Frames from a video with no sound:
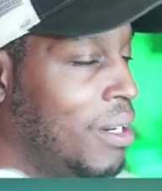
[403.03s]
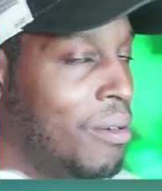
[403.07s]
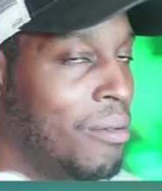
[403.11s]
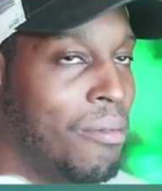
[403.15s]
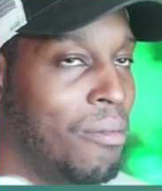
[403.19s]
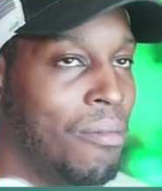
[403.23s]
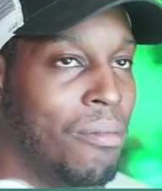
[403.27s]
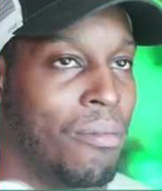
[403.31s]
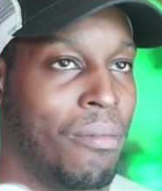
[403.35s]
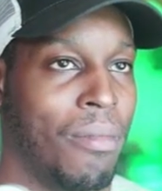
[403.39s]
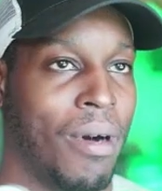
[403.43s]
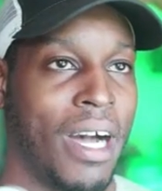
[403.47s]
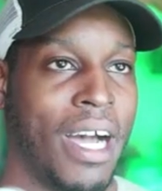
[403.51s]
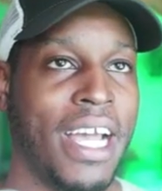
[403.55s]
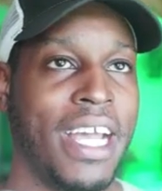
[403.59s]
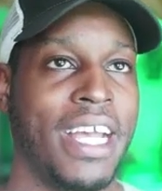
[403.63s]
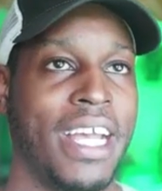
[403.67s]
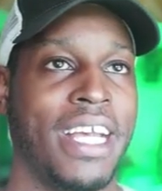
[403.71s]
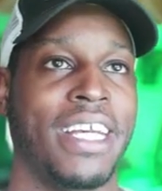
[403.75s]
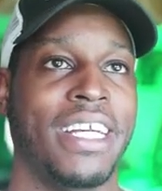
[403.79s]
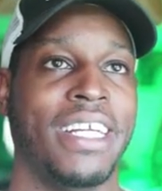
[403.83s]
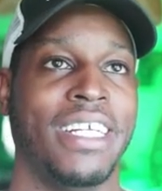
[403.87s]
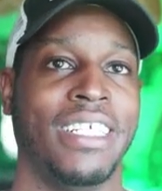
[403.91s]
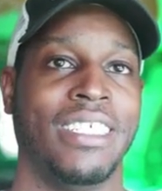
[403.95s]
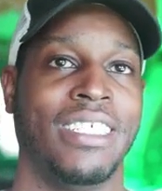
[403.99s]

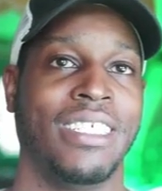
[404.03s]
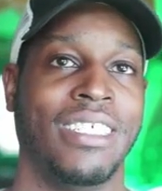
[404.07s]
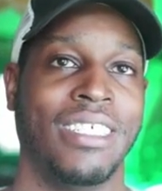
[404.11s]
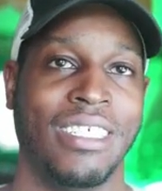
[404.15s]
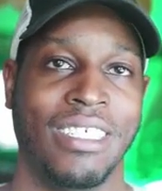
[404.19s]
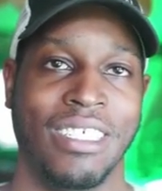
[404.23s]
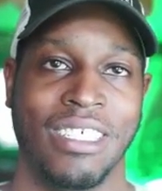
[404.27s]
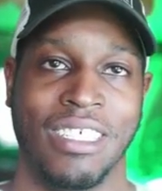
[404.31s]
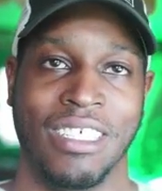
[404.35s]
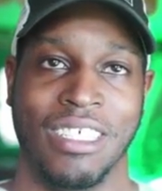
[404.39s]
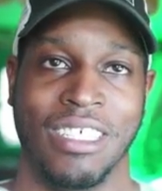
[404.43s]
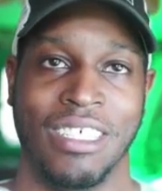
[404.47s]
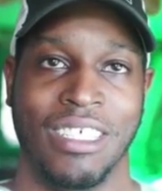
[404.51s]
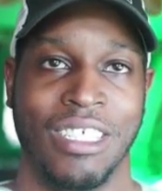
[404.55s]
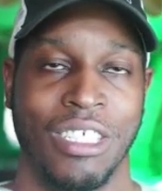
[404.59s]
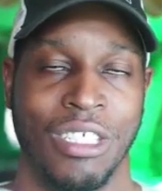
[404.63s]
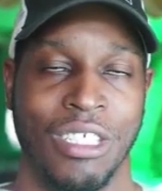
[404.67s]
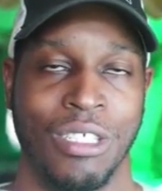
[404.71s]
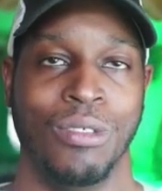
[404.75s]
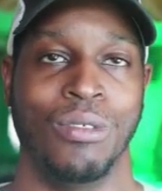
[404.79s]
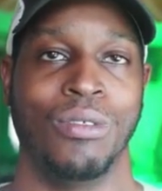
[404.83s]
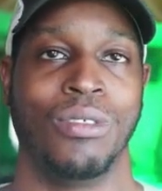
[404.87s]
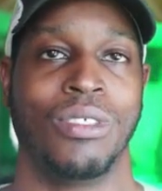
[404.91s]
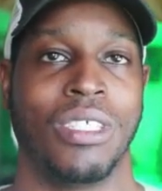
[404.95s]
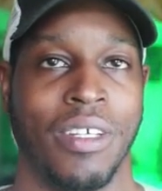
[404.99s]
My
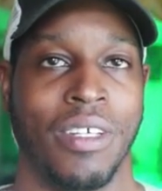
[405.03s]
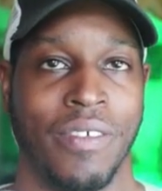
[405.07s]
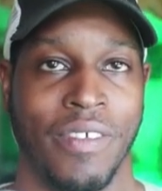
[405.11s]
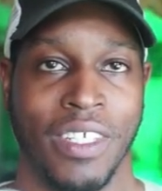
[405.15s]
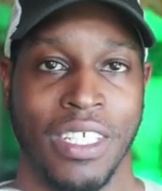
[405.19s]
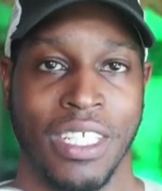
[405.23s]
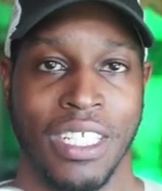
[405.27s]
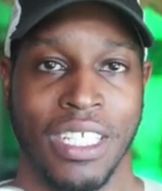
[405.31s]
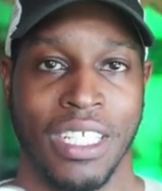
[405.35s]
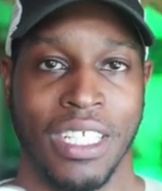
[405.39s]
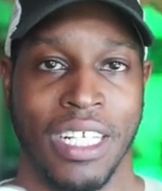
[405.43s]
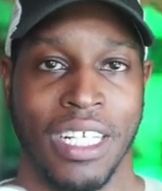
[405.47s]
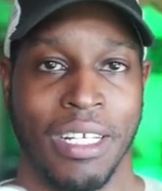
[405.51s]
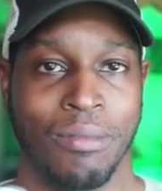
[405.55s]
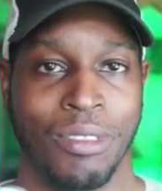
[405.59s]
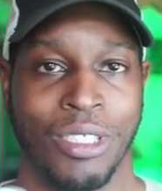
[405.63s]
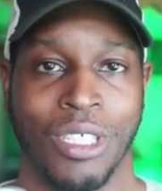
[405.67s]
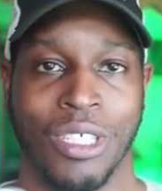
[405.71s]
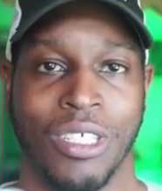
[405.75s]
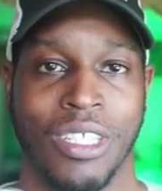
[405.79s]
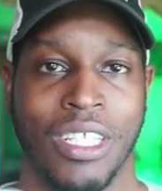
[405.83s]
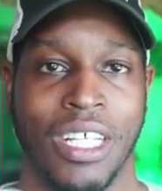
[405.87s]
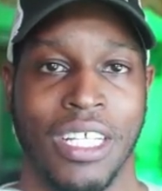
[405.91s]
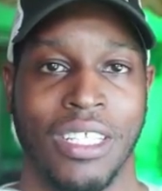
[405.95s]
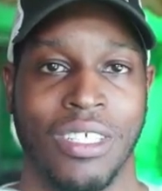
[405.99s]
use of it. I'm
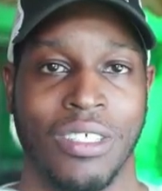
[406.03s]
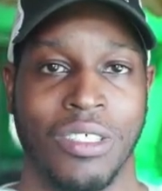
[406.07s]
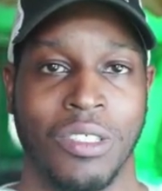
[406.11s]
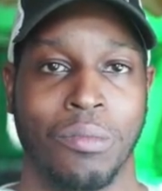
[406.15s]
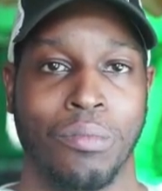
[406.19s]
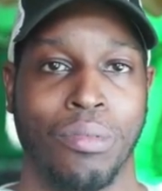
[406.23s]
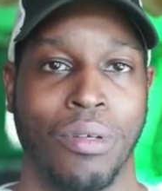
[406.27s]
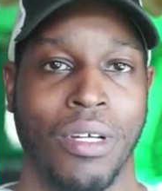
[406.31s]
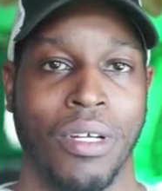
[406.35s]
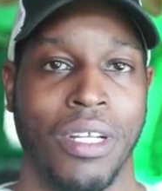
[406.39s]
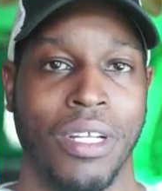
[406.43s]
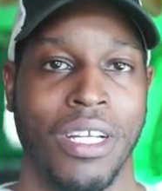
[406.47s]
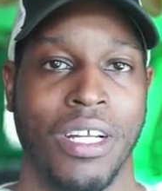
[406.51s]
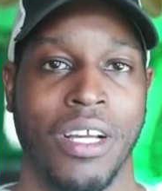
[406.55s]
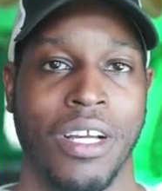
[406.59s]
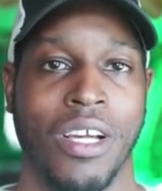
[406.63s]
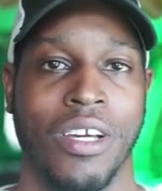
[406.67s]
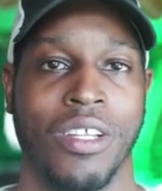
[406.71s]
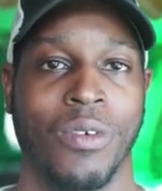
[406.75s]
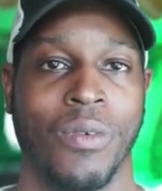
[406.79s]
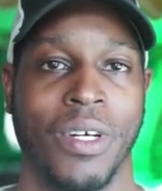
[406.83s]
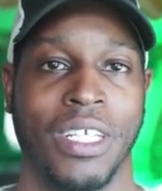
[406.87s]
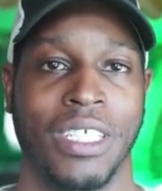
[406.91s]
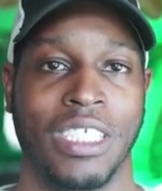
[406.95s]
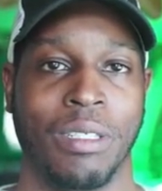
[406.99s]
sure that there's plenty other
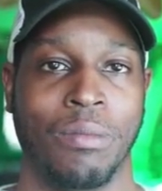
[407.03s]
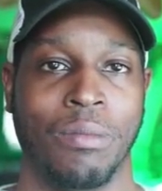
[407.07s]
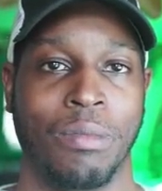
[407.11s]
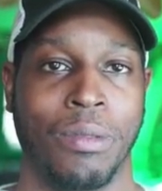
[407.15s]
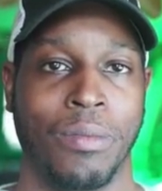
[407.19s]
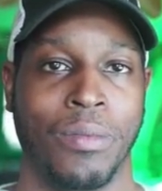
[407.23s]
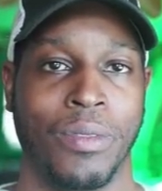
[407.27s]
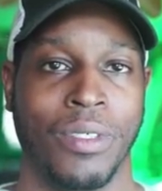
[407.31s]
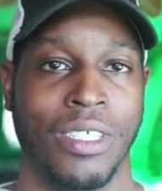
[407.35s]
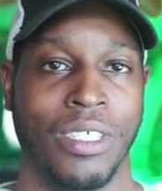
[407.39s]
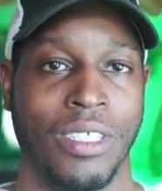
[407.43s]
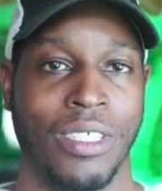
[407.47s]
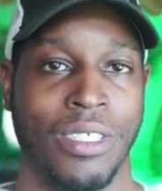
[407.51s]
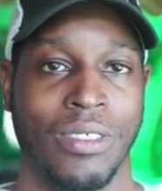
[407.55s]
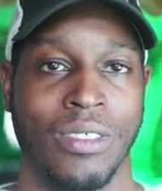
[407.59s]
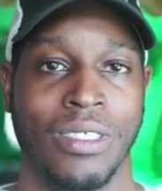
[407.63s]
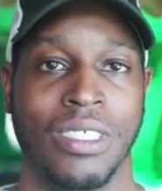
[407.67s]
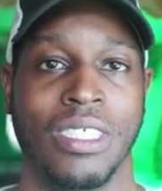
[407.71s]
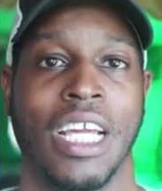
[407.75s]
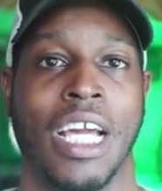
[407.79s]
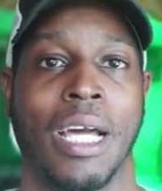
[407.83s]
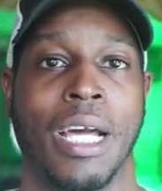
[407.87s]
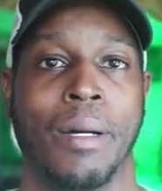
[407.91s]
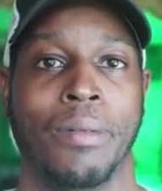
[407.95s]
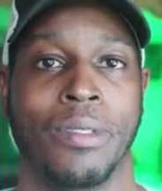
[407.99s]
ways that people can use
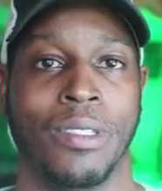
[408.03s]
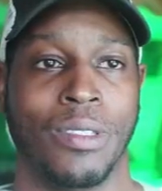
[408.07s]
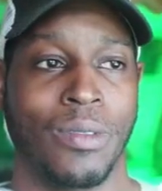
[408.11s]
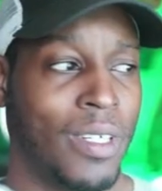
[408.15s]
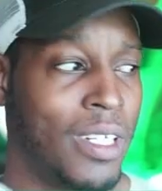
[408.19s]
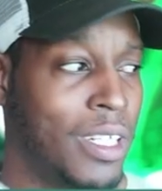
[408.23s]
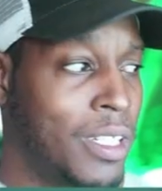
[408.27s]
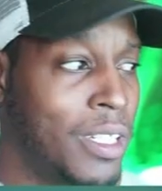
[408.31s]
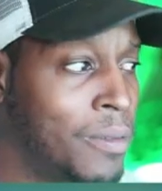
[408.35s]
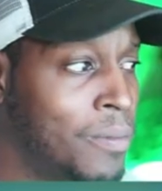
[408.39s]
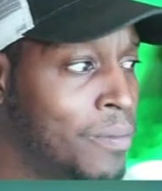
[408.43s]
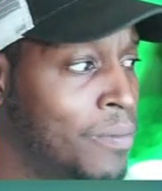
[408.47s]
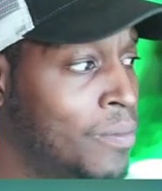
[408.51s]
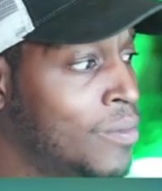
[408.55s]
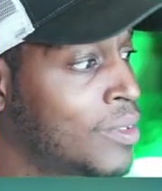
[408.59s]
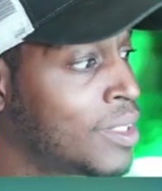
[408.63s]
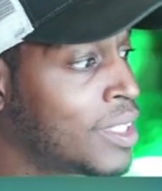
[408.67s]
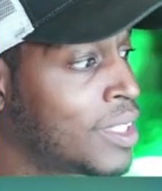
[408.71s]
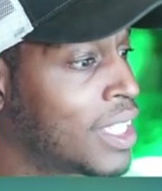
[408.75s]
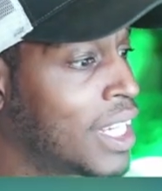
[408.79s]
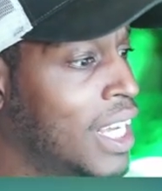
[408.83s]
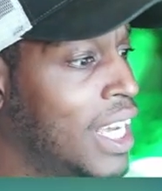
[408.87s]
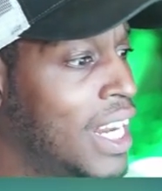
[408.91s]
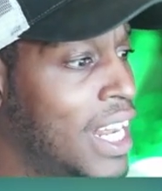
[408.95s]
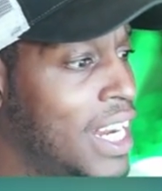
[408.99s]
the app as well.
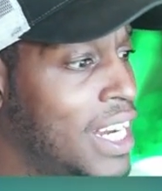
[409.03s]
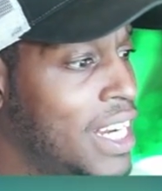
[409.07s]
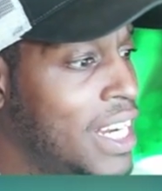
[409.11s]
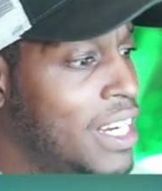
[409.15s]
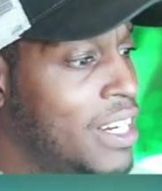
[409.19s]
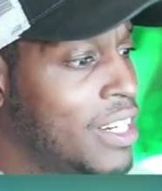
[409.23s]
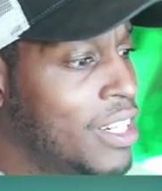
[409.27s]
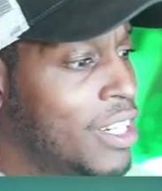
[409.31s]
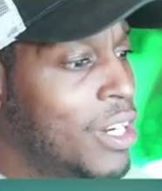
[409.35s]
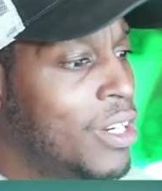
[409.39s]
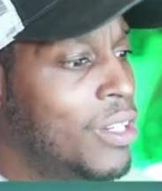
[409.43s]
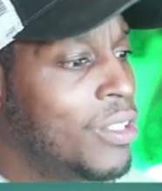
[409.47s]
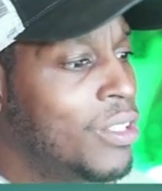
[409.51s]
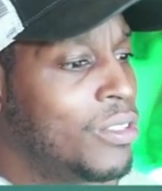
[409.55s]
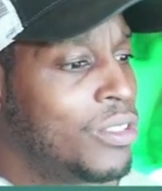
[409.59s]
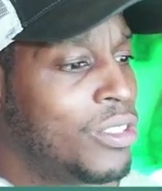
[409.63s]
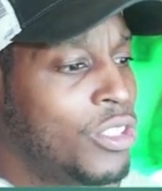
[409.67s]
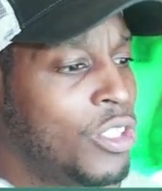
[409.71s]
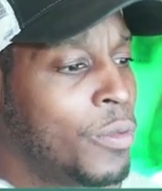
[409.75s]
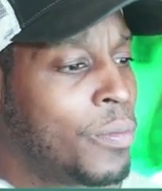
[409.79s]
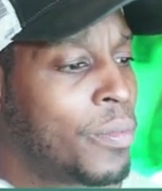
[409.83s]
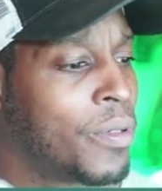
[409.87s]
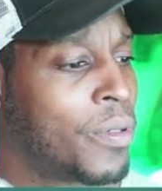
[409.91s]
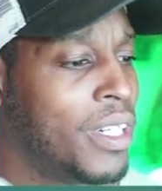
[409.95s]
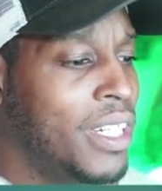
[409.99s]
But I didn't go
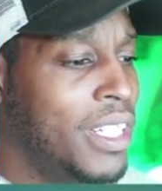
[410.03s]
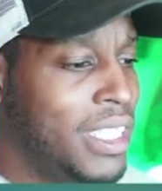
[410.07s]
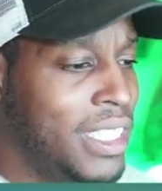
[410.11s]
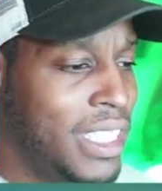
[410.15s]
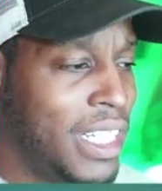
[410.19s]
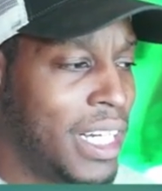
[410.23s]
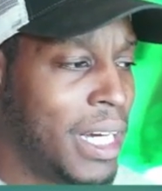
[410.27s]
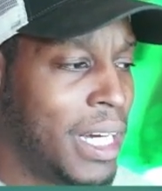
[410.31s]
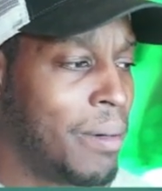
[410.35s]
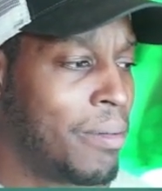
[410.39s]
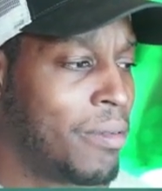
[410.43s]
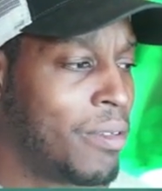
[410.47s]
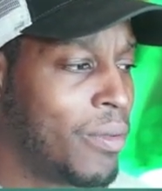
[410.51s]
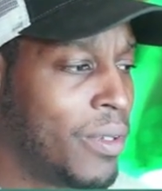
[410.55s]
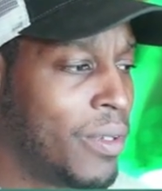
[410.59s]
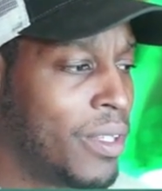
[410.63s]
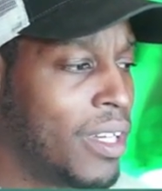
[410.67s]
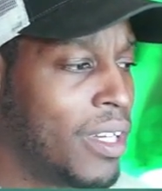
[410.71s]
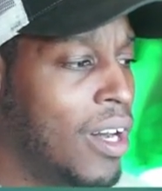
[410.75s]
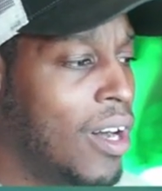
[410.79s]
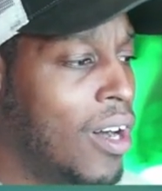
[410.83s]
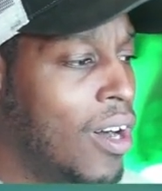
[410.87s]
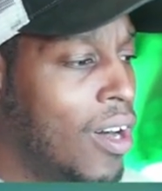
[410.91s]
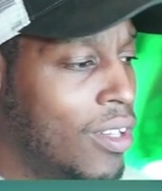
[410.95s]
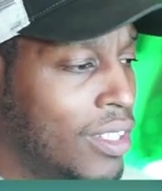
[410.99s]
super in depth with
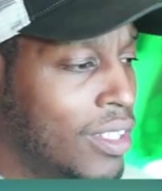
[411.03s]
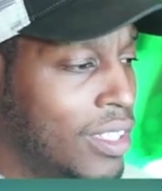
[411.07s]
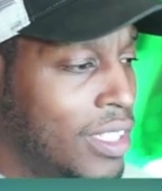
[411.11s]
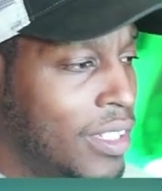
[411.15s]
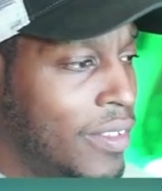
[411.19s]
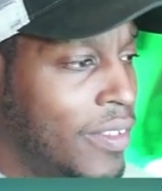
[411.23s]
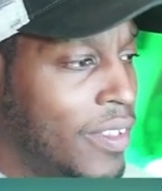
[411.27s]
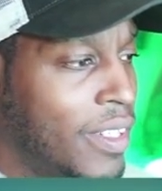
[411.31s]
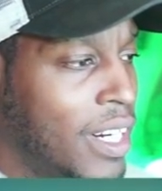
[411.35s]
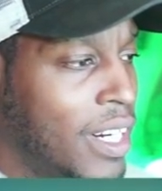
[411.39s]
all the different